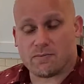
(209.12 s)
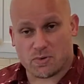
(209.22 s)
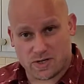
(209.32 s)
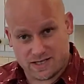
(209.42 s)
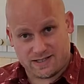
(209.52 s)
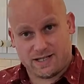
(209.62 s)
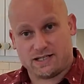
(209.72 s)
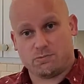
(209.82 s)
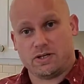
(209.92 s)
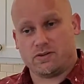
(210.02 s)
a pretty intense
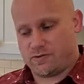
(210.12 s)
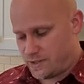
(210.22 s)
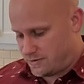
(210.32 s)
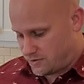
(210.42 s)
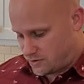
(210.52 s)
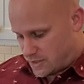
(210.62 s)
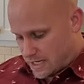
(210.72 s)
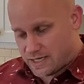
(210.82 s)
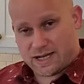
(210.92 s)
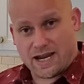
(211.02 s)
bitter flavor, so that
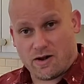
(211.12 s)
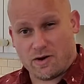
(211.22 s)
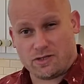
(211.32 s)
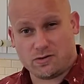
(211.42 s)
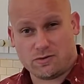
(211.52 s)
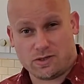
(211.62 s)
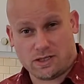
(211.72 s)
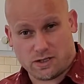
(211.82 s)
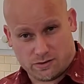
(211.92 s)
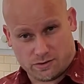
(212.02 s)
could carry to
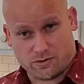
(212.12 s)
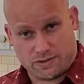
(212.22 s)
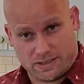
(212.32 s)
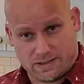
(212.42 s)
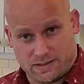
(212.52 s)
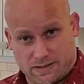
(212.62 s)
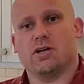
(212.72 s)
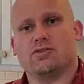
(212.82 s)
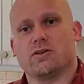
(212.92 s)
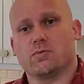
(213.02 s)
the other drinks.
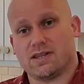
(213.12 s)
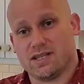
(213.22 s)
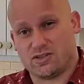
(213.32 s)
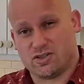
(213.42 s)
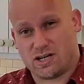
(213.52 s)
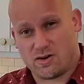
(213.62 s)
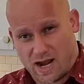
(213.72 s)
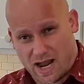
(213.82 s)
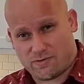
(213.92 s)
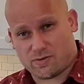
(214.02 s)
Measuring with this jigger
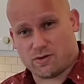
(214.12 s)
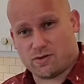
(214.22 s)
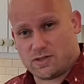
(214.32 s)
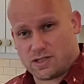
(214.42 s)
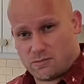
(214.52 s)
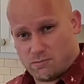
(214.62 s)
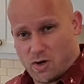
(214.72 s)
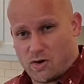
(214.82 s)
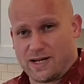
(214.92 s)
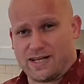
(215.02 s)
after using
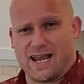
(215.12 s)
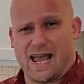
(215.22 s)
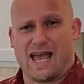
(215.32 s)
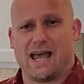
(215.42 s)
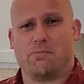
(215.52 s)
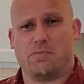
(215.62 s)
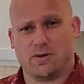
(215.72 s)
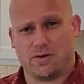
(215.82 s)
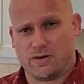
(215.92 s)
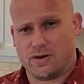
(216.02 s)
Campari can add
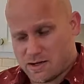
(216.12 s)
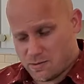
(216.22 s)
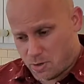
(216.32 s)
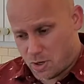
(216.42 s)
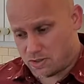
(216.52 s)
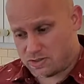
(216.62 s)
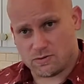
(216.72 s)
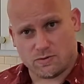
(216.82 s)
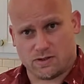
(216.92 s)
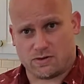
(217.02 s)
bitter components
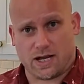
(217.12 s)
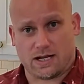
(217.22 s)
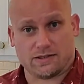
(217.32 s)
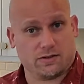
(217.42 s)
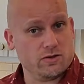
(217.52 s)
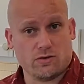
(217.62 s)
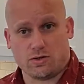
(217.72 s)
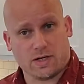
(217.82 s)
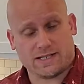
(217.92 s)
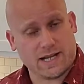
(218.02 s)
to another cocktail. You don't
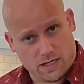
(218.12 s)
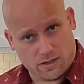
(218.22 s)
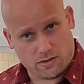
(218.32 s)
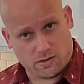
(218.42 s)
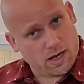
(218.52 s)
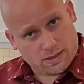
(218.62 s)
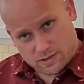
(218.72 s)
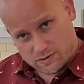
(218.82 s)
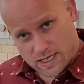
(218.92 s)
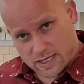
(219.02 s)
wanna taint
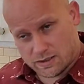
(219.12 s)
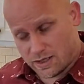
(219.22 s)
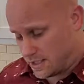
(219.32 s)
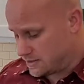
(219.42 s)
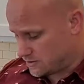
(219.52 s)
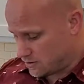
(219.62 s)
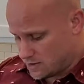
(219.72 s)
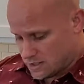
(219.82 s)
cocktails down the line, so